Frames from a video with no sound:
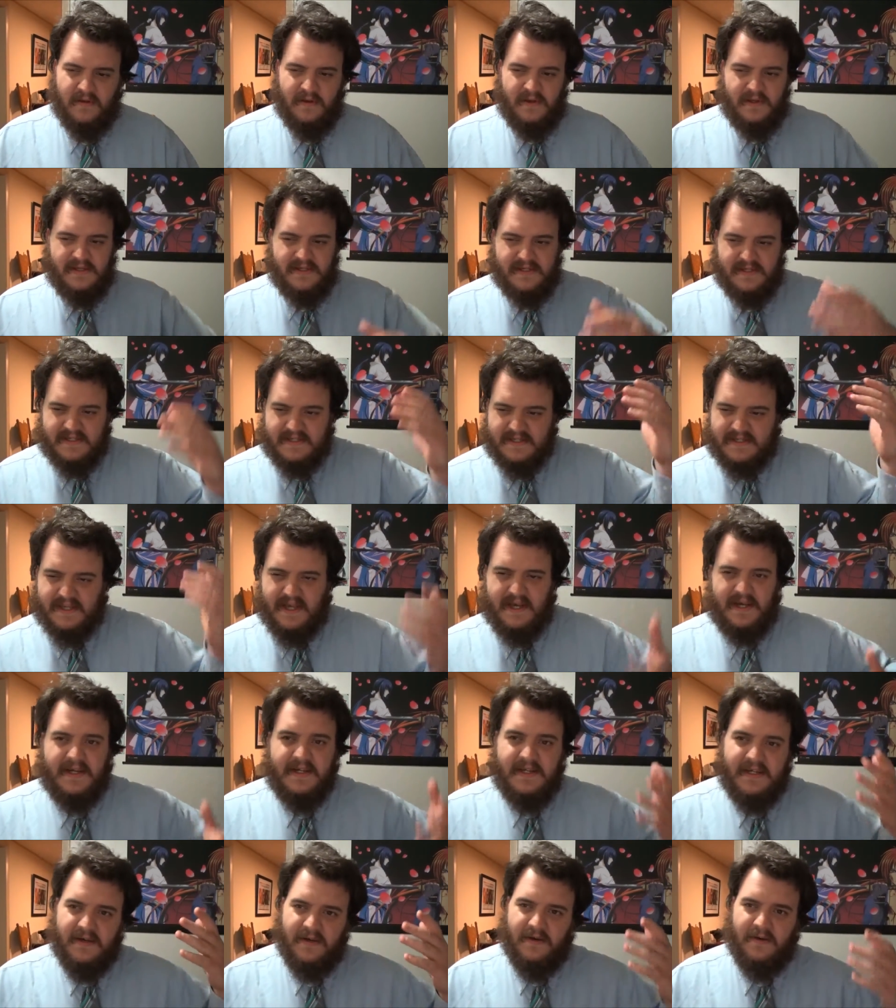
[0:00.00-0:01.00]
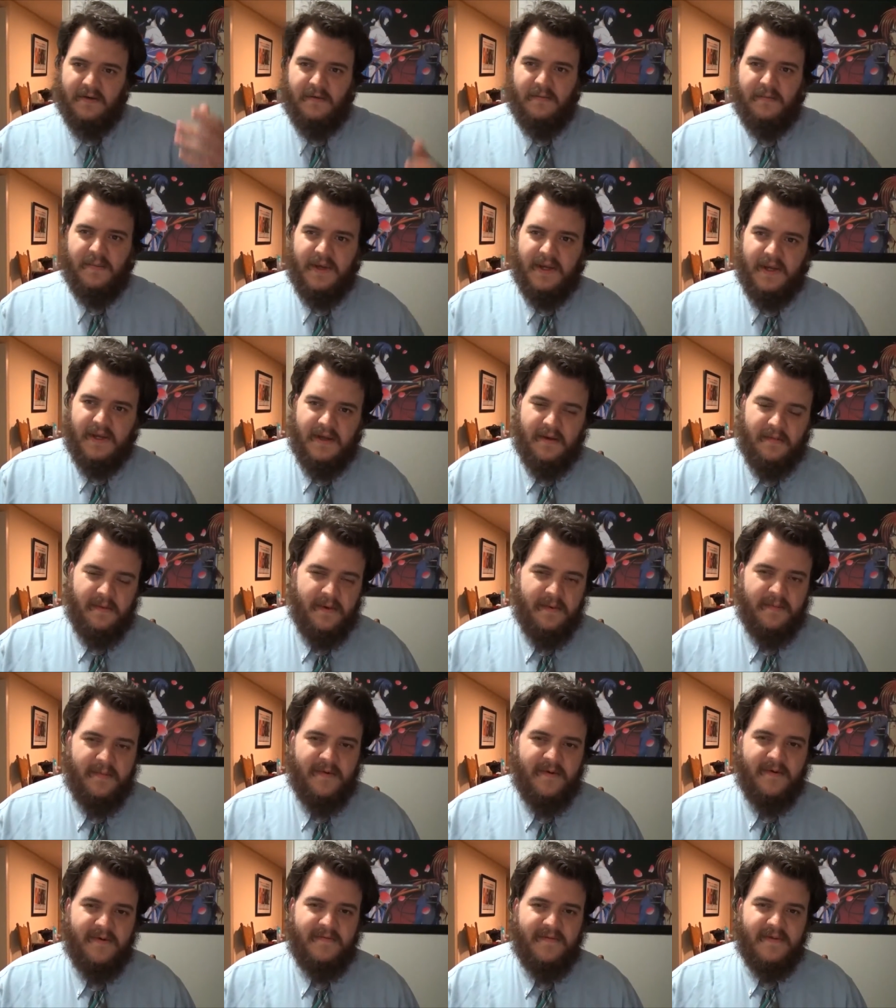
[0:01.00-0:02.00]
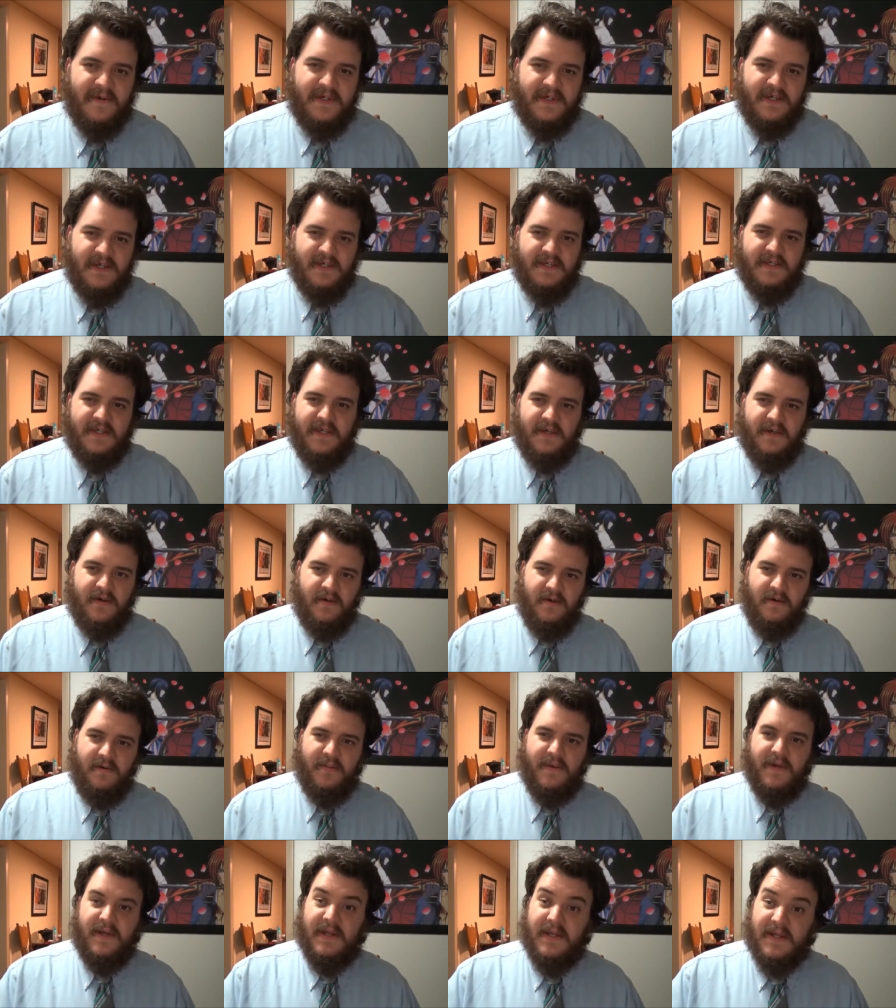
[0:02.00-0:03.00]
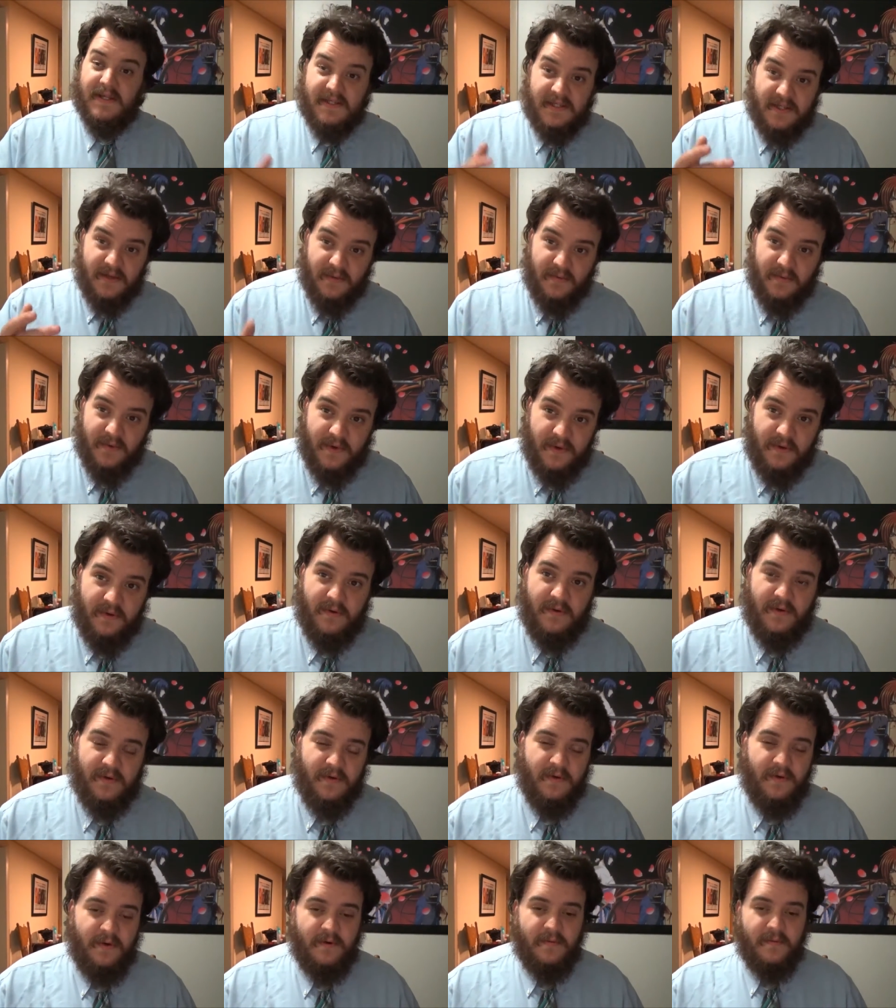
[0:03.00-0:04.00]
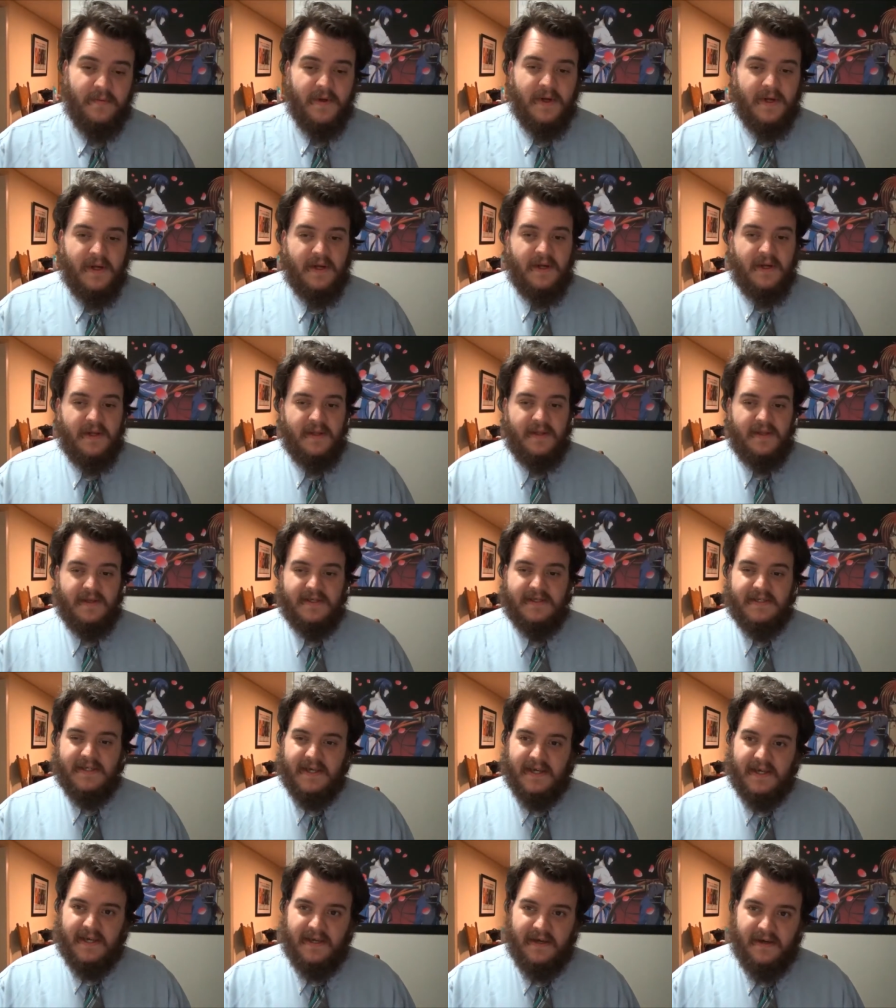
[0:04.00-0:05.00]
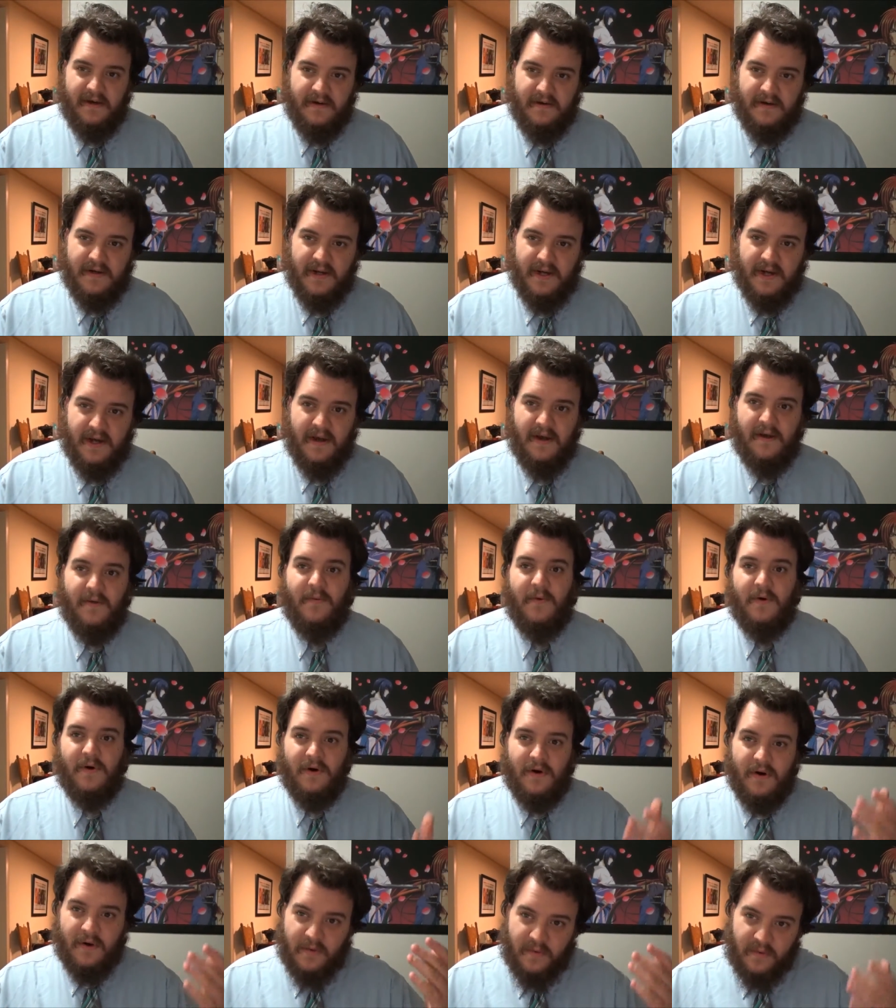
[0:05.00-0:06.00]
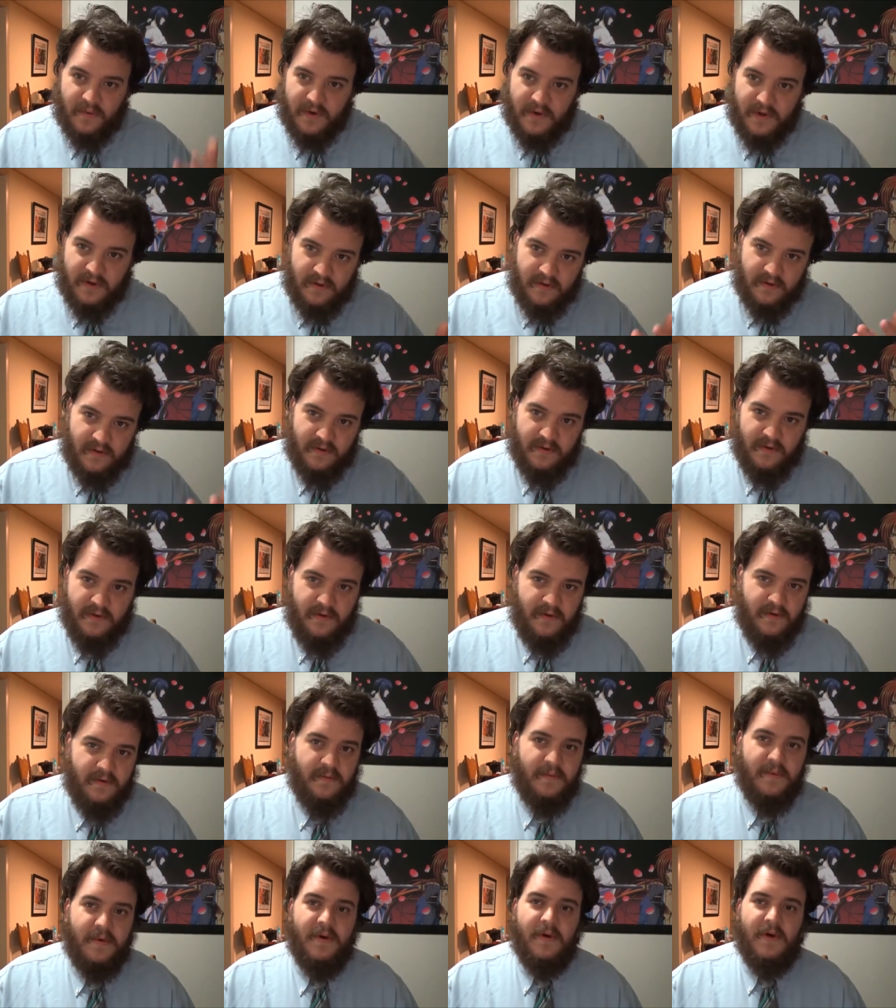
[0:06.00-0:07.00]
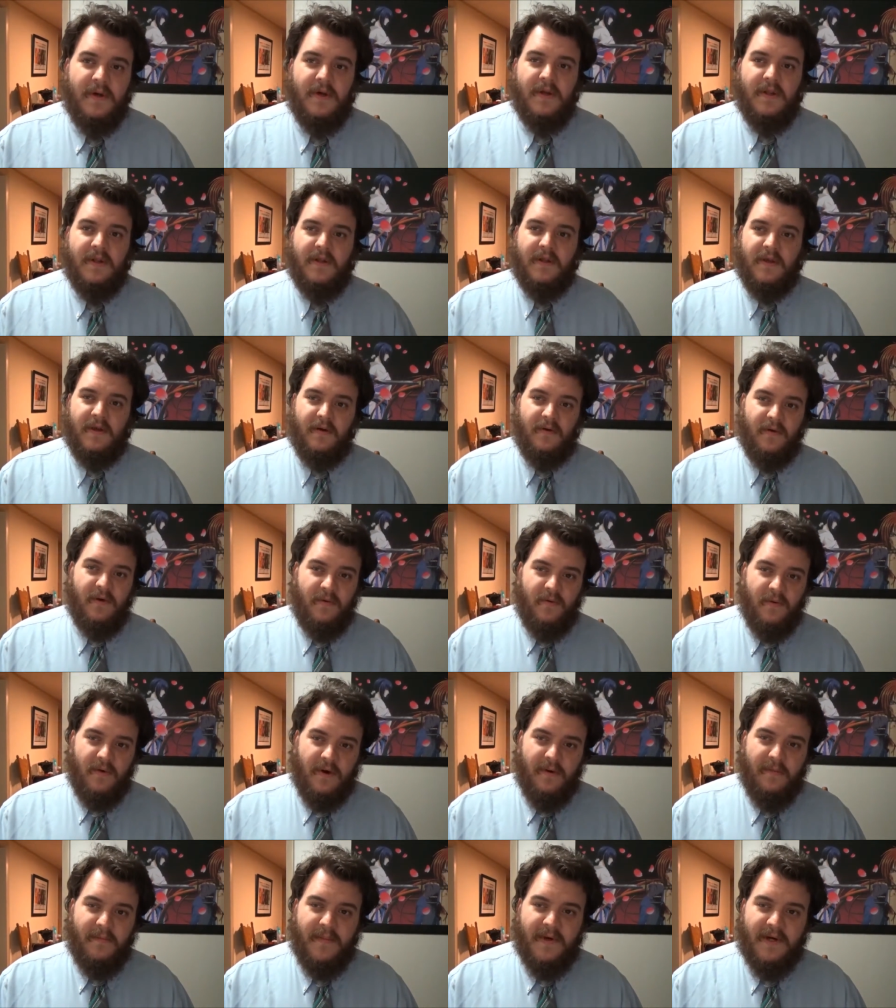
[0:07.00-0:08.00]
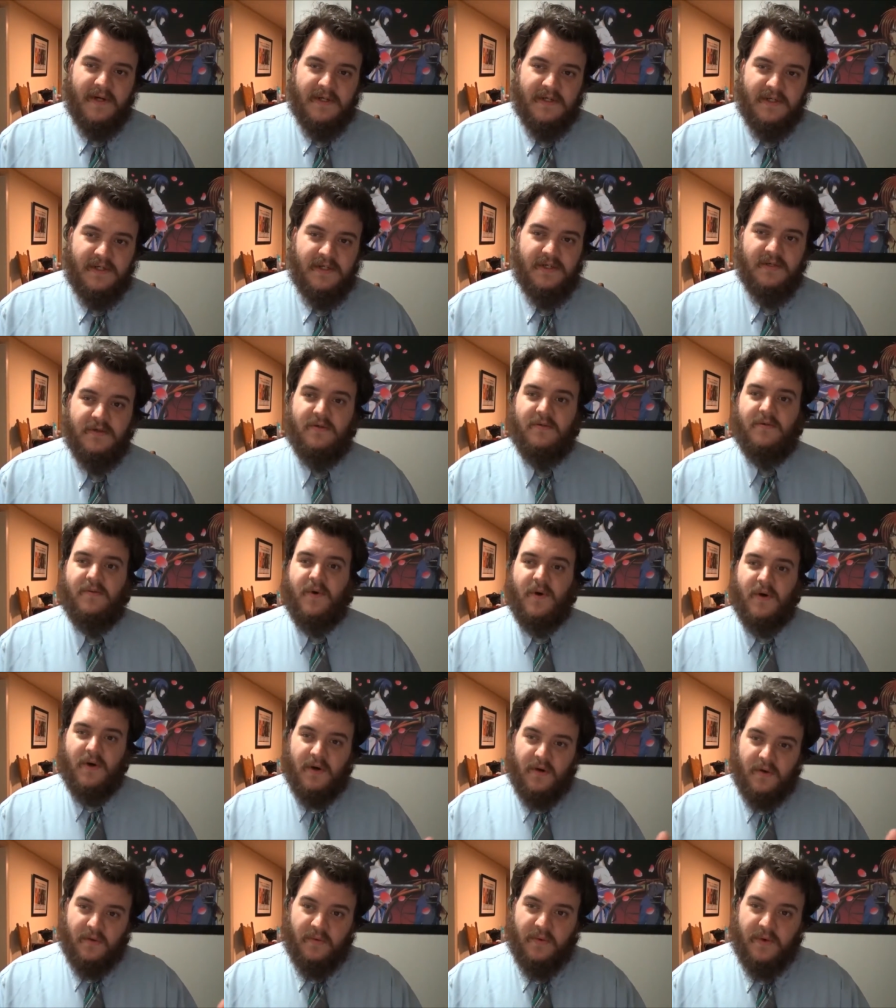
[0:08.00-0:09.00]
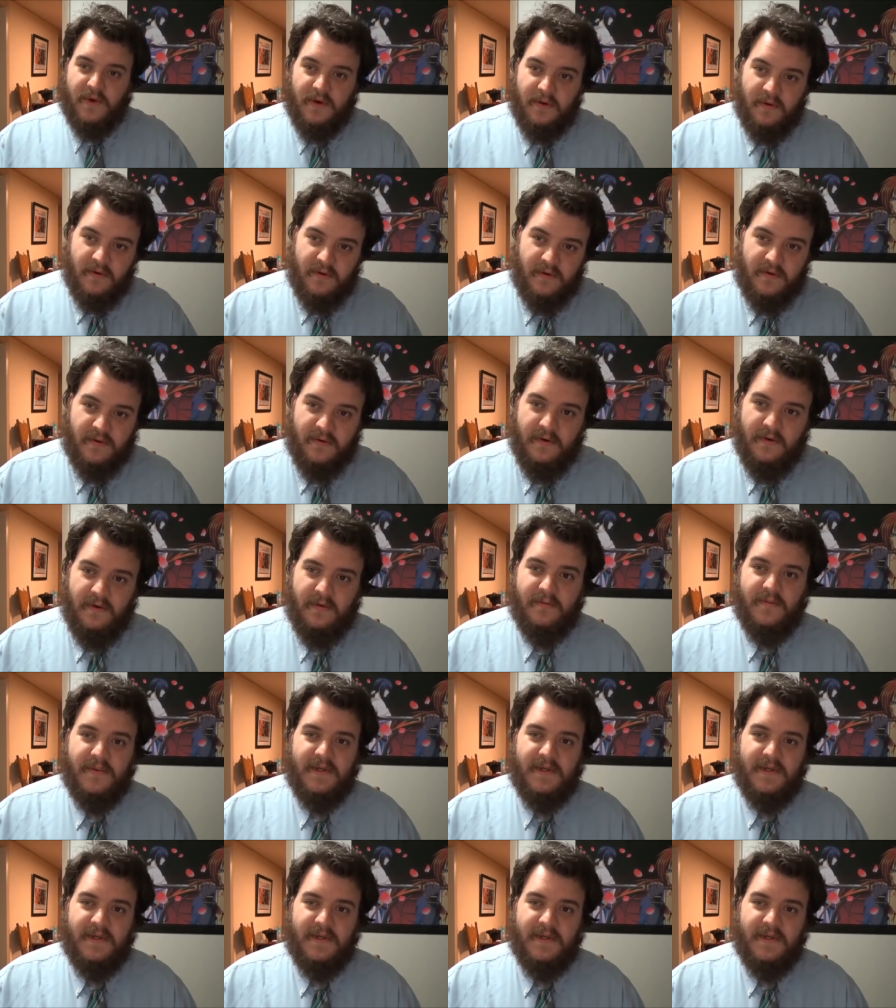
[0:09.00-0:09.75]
Saito being a member of the Shinsengumi, it's a real group. The Sekihotai were a real group. The only Wanbanshu were a real group.